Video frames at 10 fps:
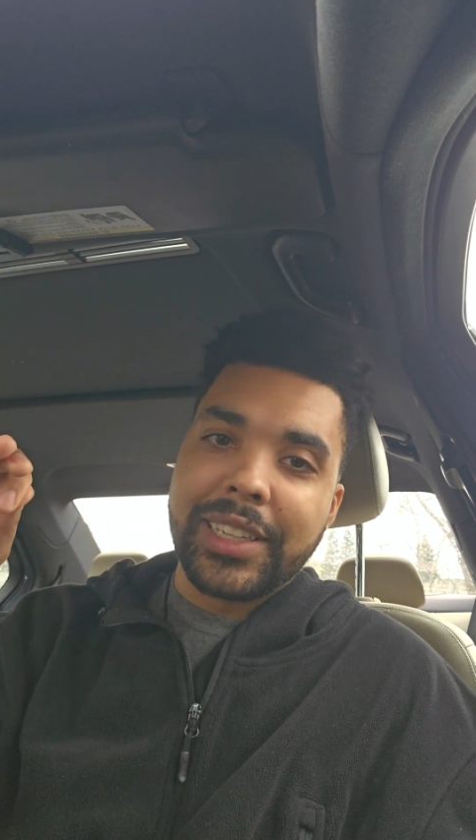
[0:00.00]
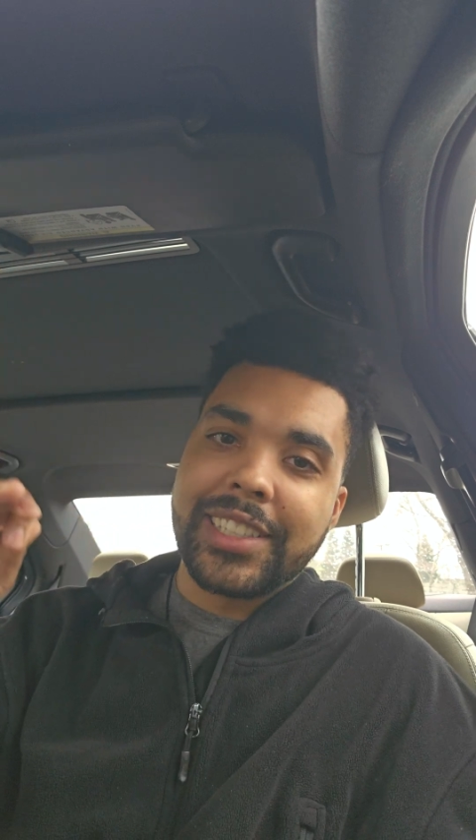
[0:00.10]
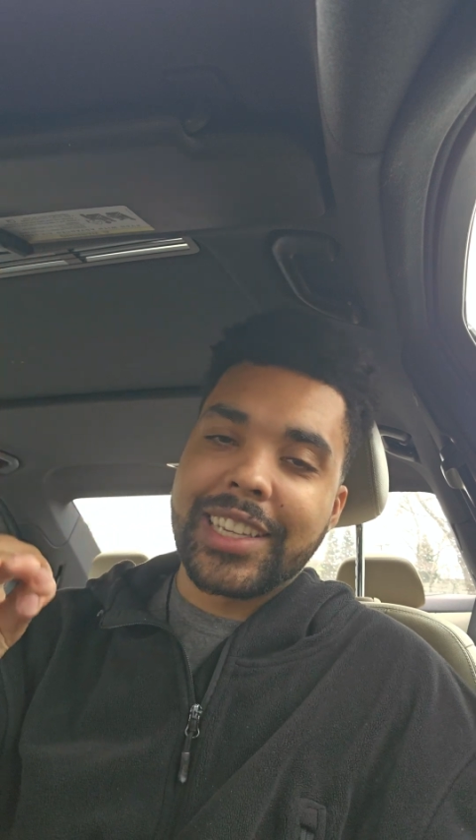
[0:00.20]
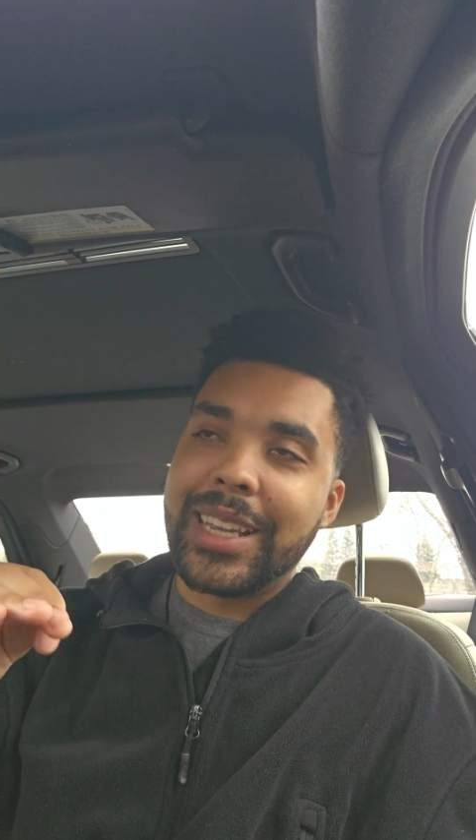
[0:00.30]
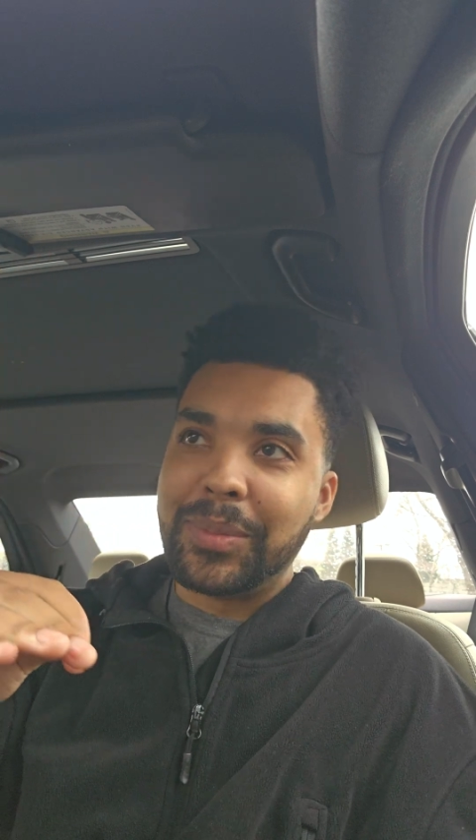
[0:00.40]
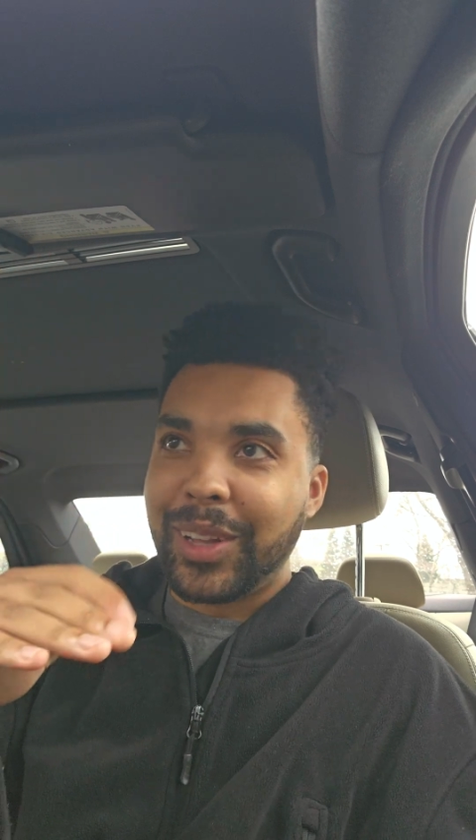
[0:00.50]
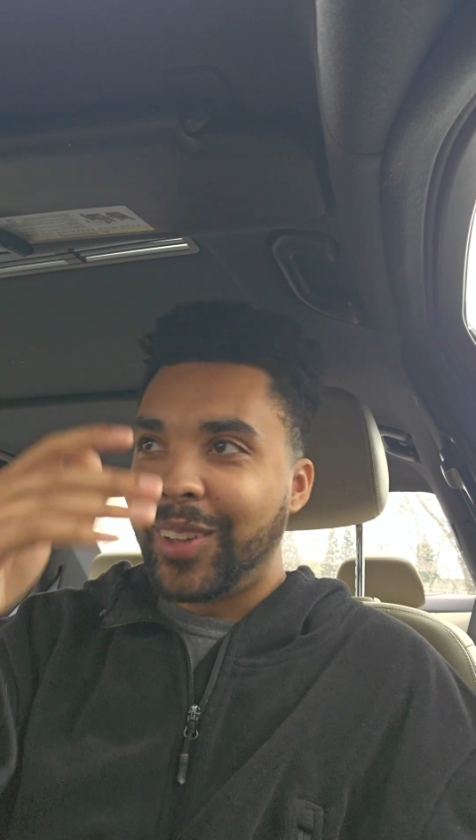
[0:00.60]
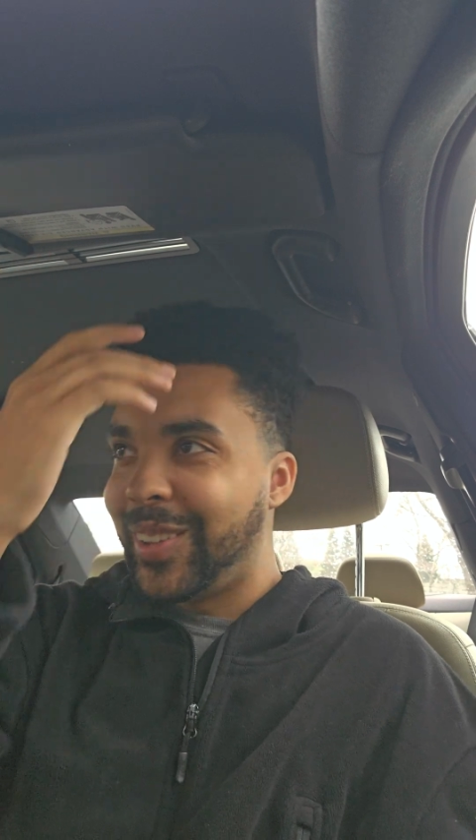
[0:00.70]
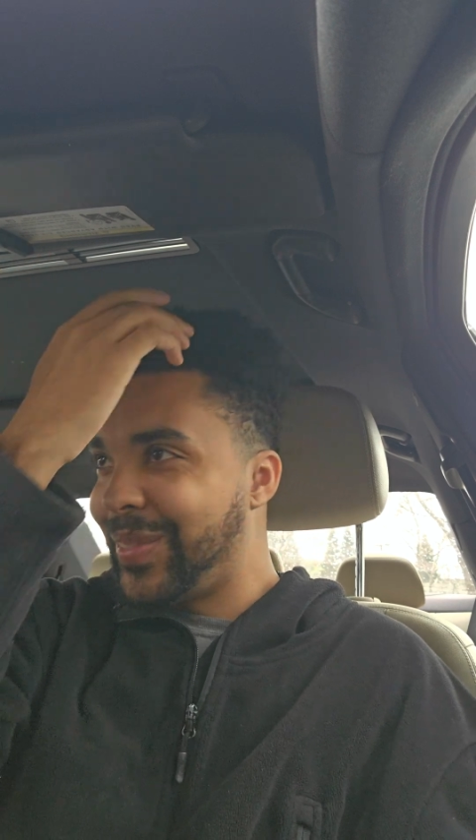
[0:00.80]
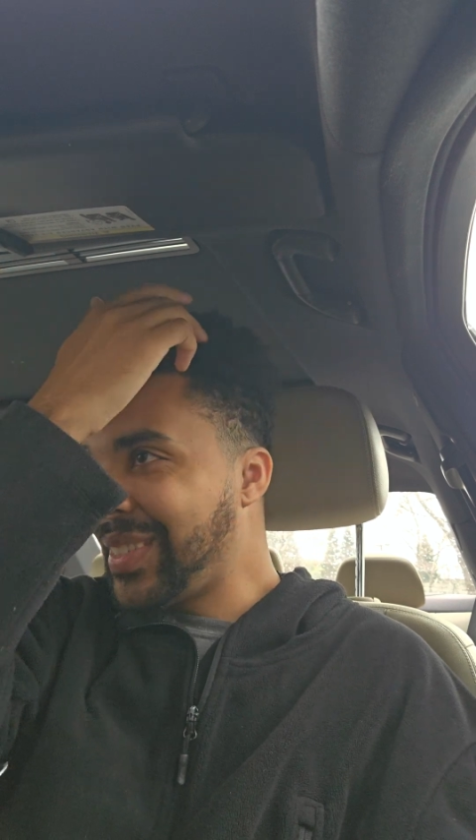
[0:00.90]
scheme
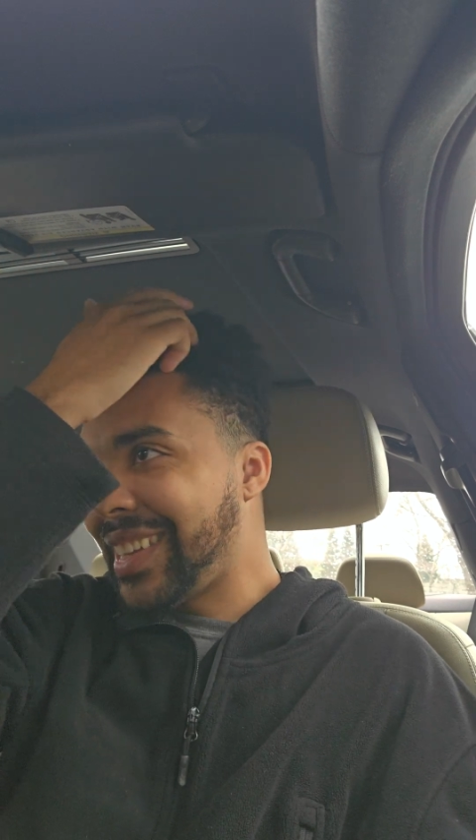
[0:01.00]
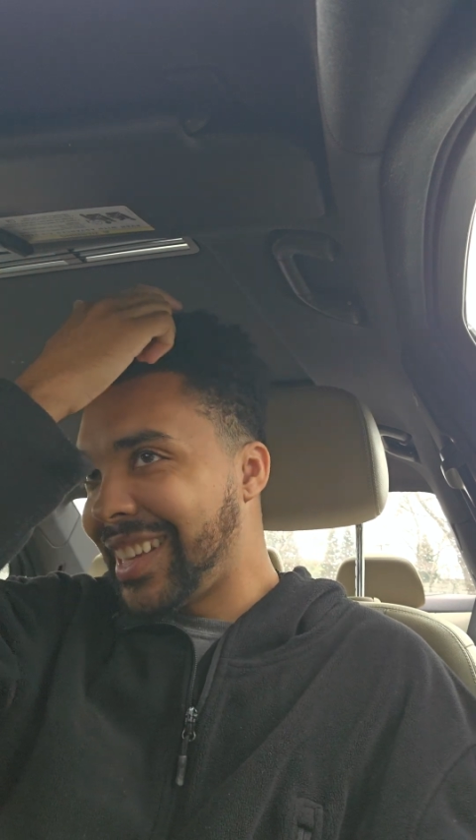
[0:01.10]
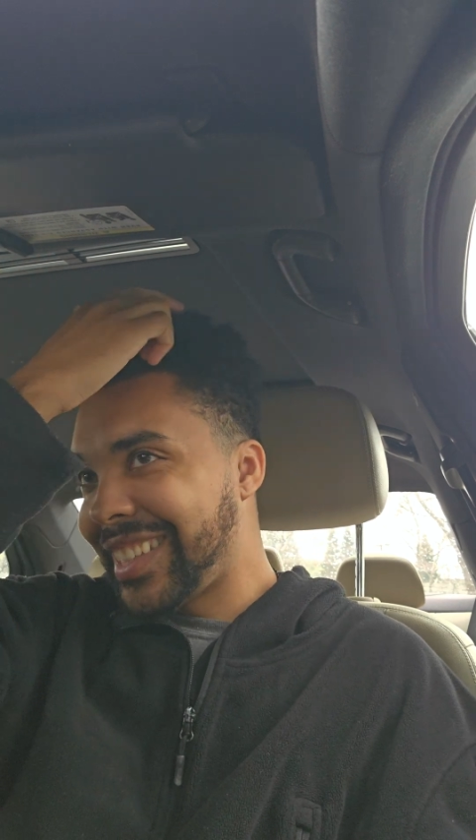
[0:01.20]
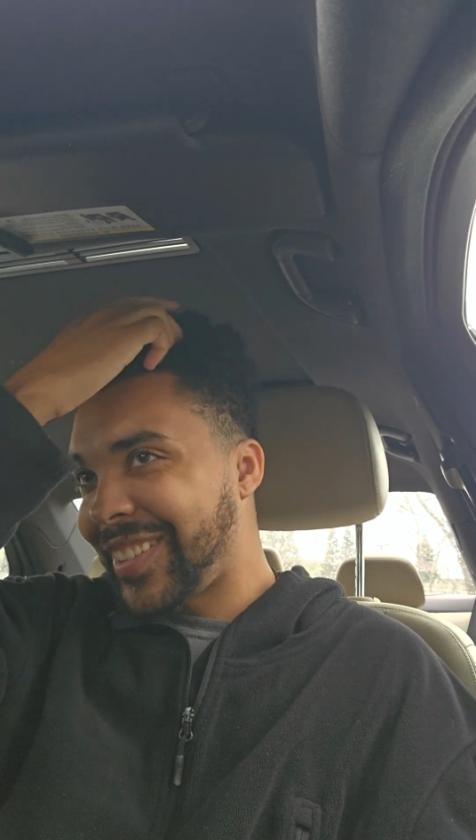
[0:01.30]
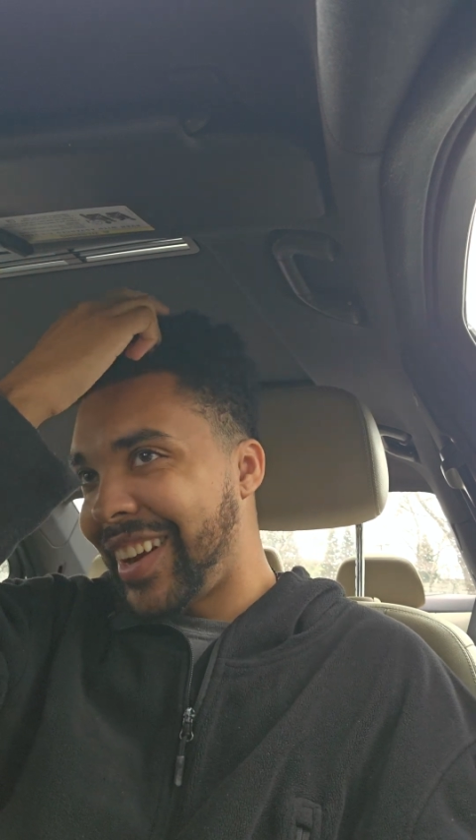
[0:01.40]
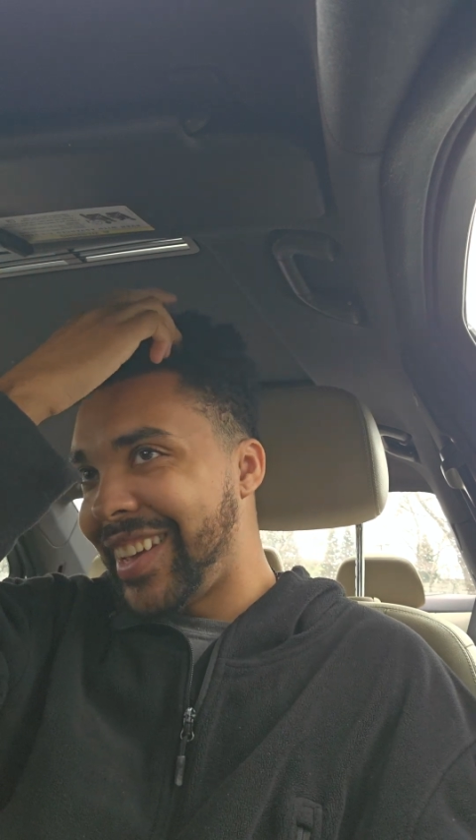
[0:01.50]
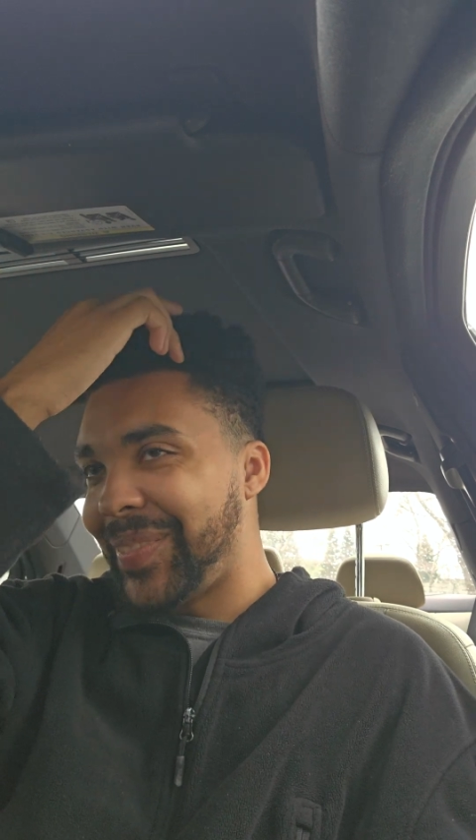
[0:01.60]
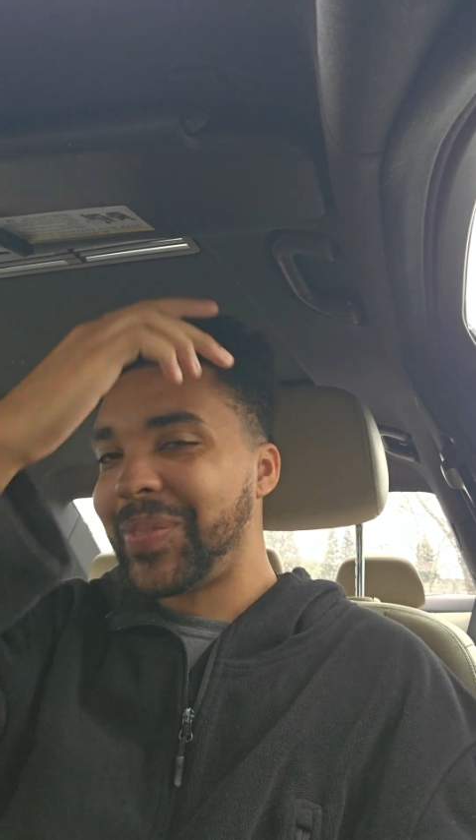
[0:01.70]
of sense, right?